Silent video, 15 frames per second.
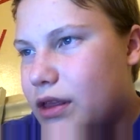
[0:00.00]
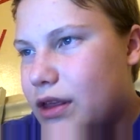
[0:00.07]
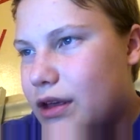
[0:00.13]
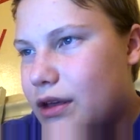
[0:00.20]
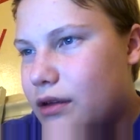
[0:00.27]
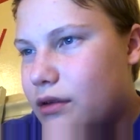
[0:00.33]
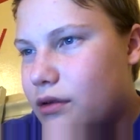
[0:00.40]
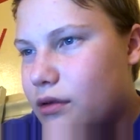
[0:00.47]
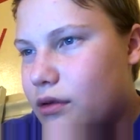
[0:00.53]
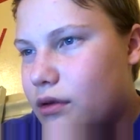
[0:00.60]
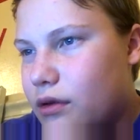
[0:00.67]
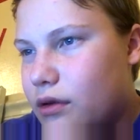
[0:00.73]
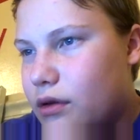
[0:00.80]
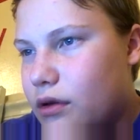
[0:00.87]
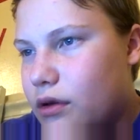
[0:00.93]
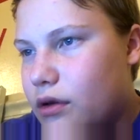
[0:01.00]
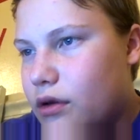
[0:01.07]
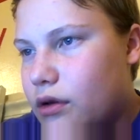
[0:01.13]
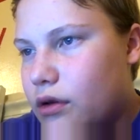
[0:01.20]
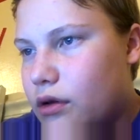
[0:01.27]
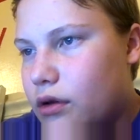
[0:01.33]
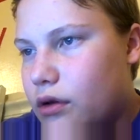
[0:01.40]
it.
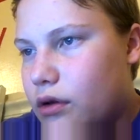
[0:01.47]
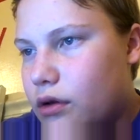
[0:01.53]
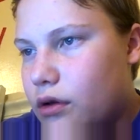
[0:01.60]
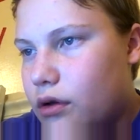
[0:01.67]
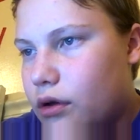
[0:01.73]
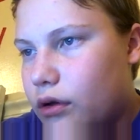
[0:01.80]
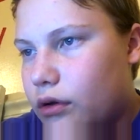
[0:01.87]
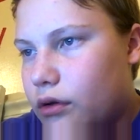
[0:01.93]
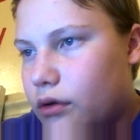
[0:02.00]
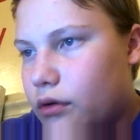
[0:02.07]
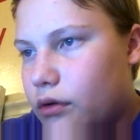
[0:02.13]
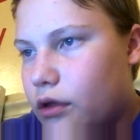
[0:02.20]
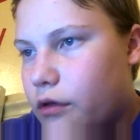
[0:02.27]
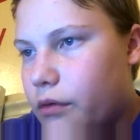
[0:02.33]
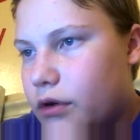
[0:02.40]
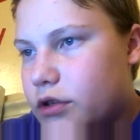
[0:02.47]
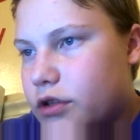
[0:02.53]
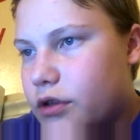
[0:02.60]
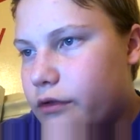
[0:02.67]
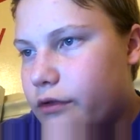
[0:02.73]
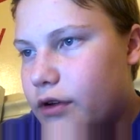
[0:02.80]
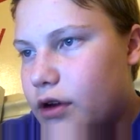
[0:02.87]
I don't know. Let's watch
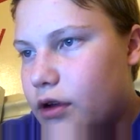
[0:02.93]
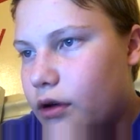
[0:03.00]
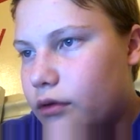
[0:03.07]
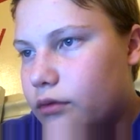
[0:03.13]
the video